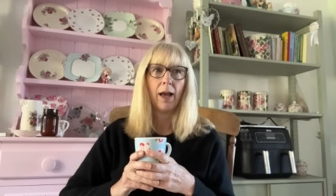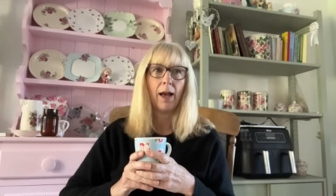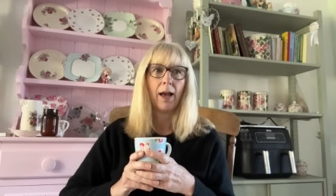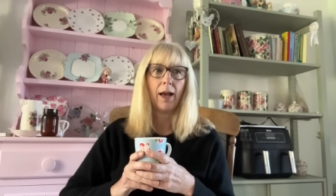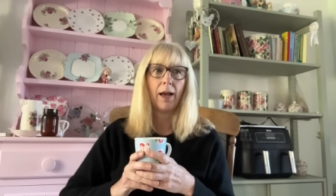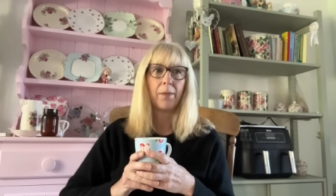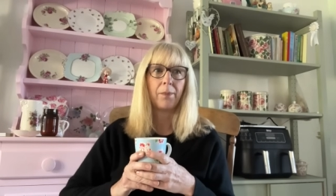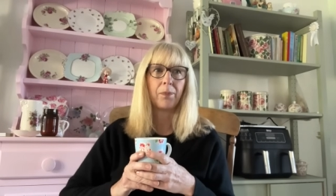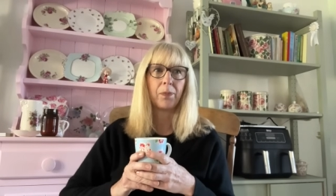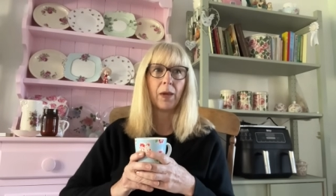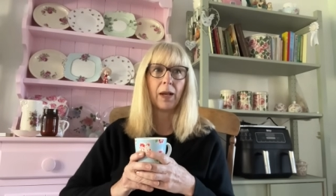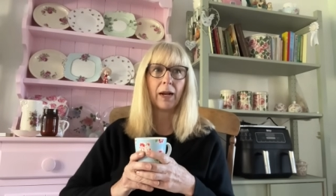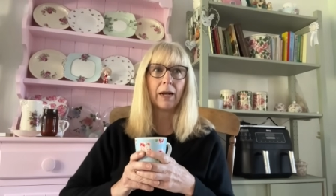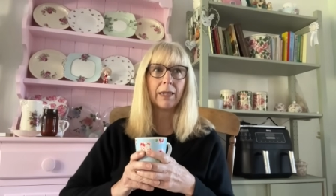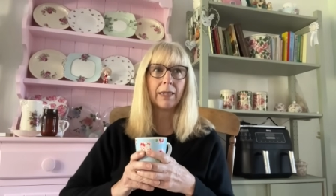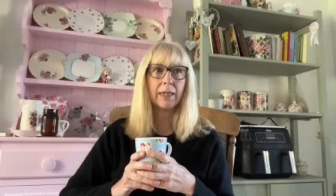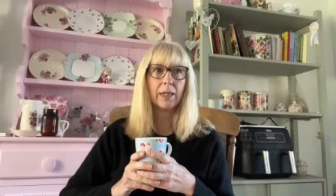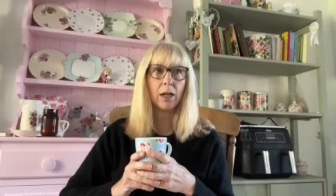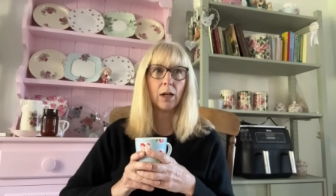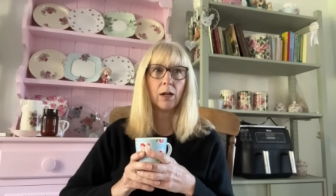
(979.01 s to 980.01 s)
And I
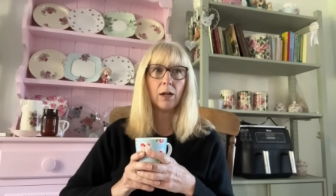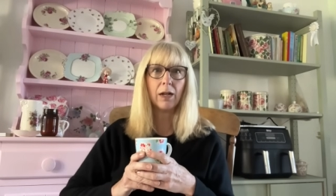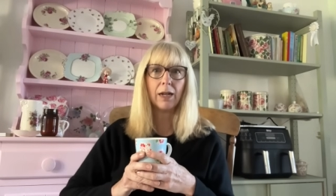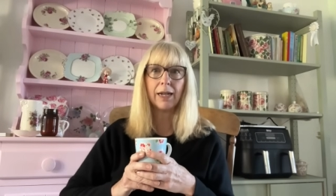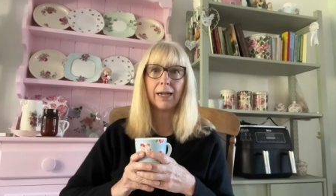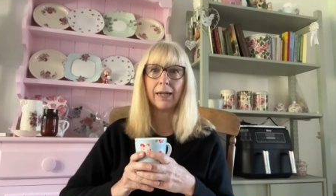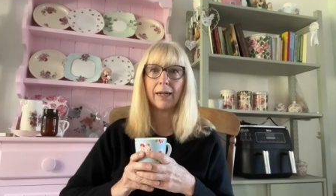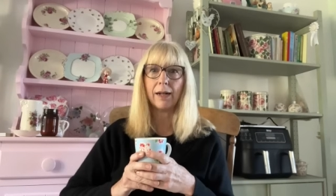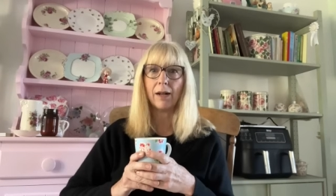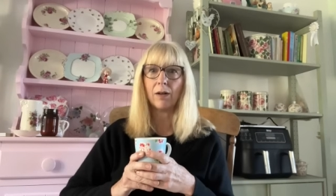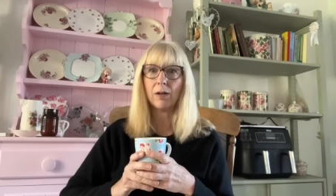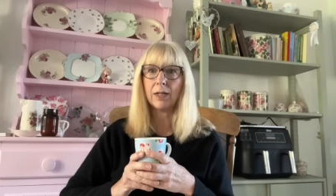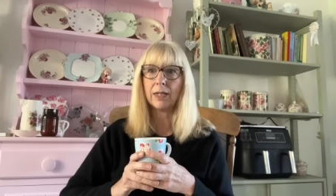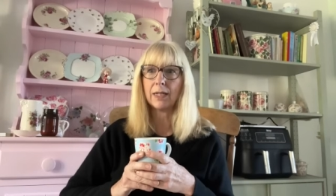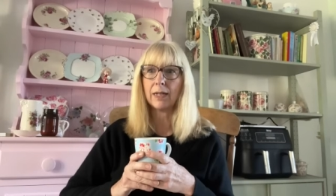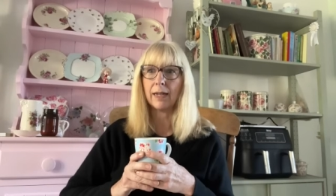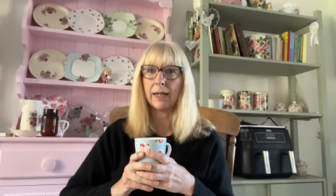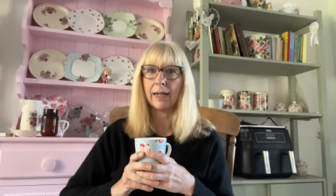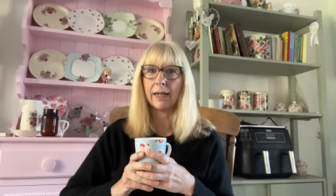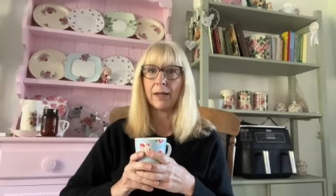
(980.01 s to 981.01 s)
certainly,
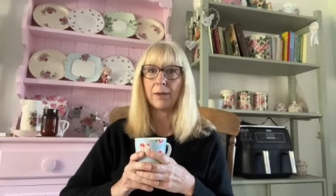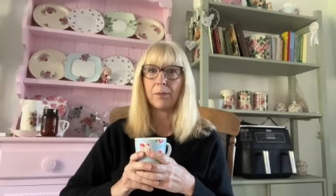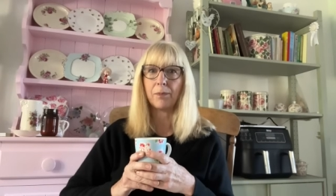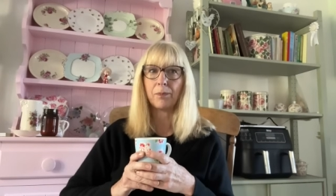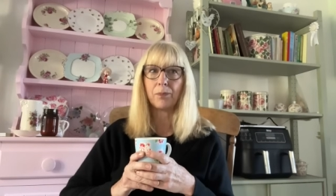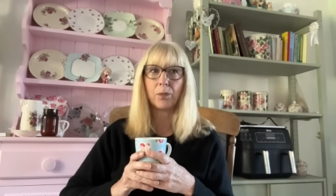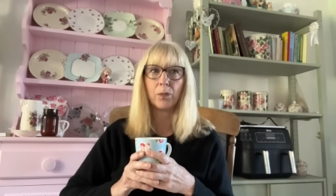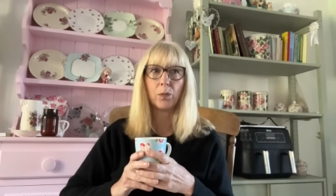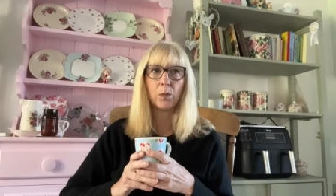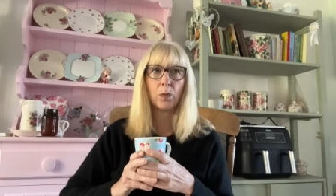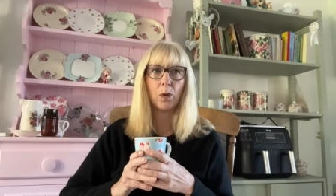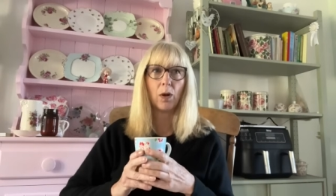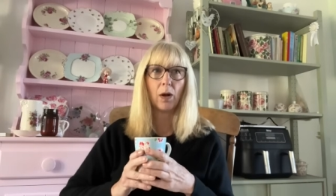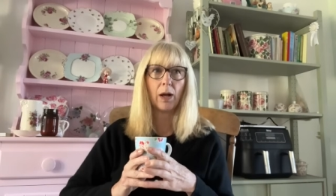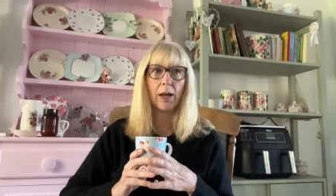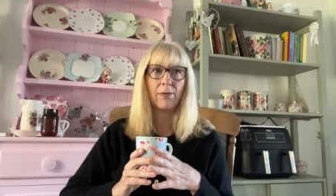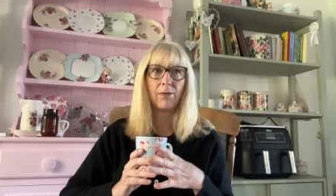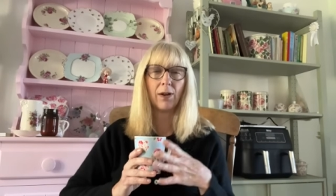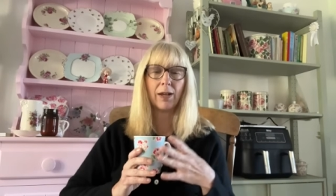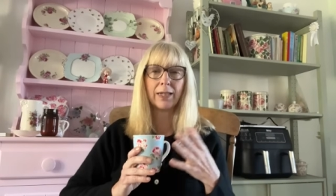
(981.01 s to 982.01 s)
honestly,
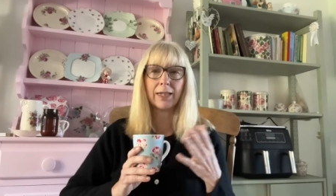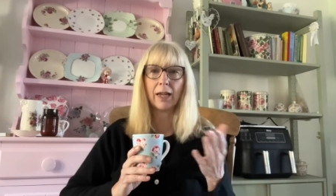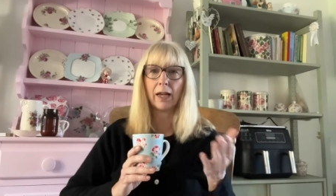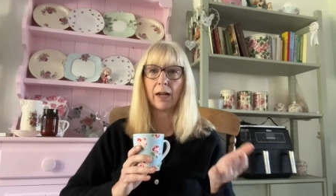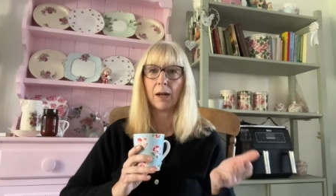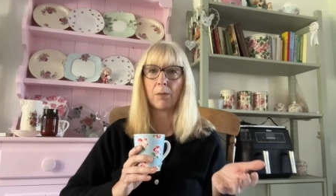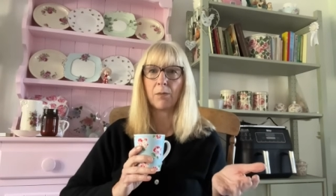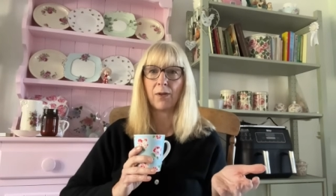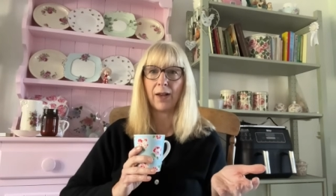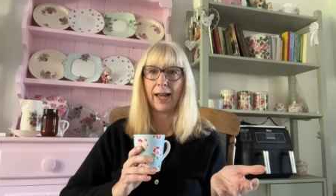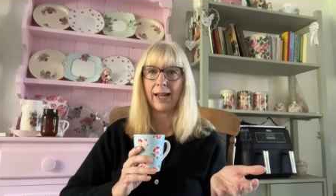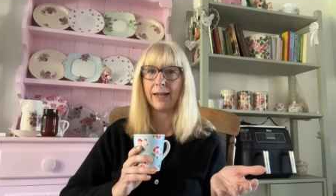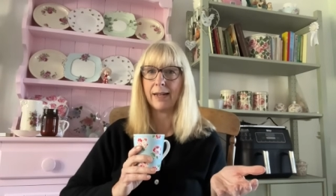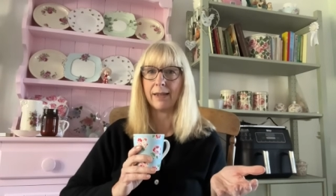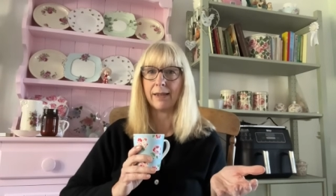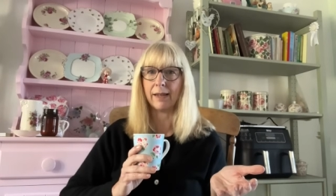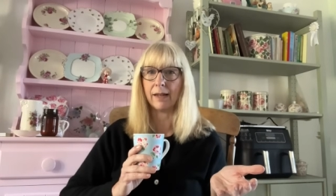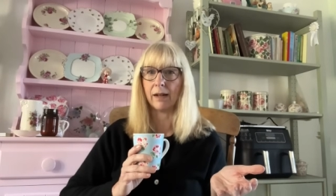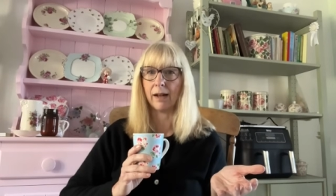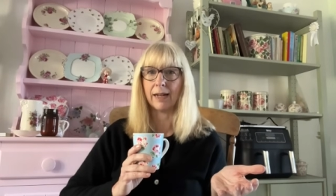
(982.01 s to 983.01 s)
if I sign up for
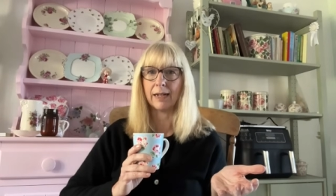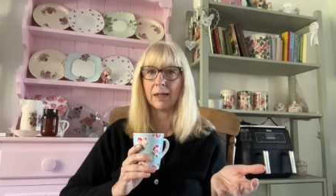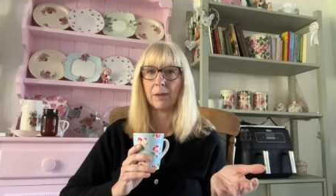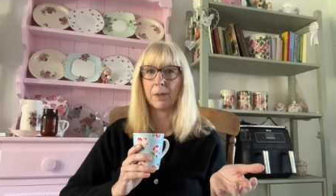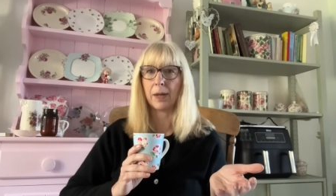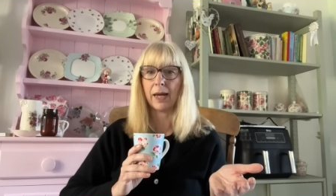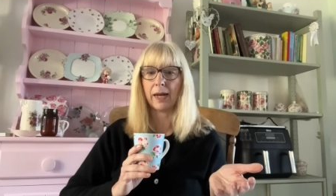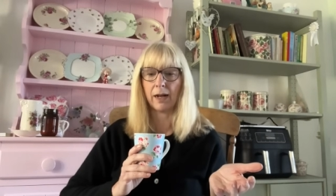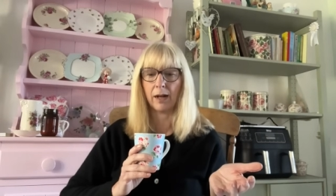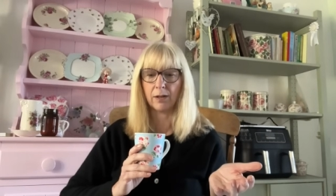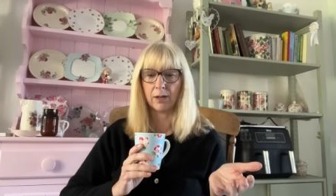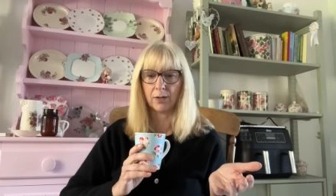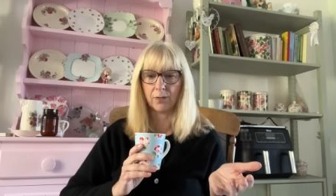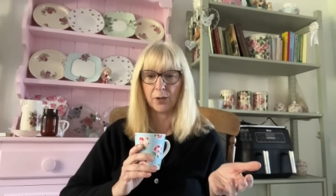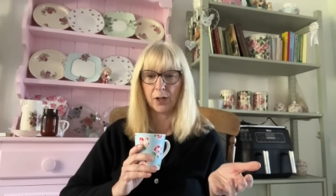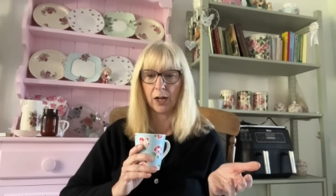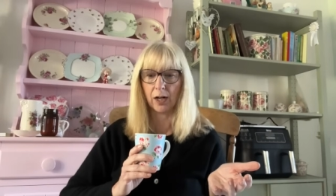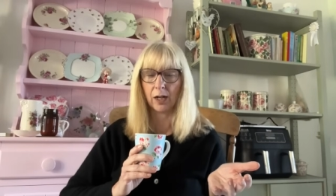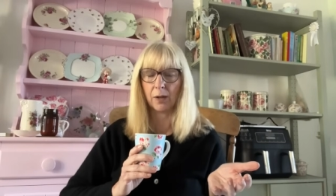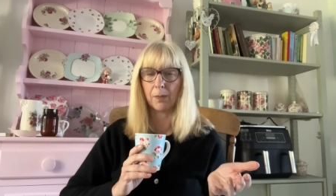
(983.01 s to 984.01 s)
anything, I end up getting loads of
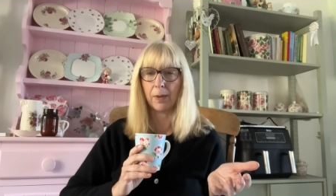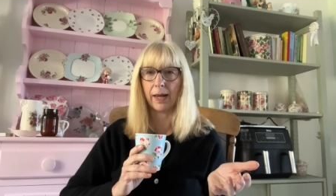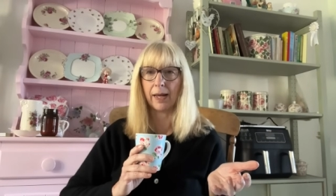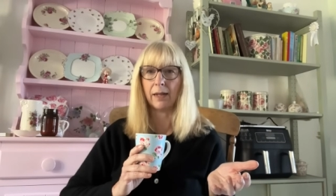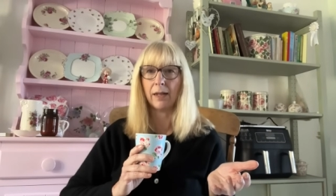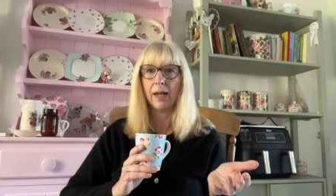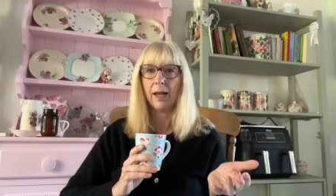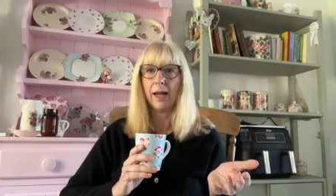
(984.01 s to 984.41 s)
junk mail.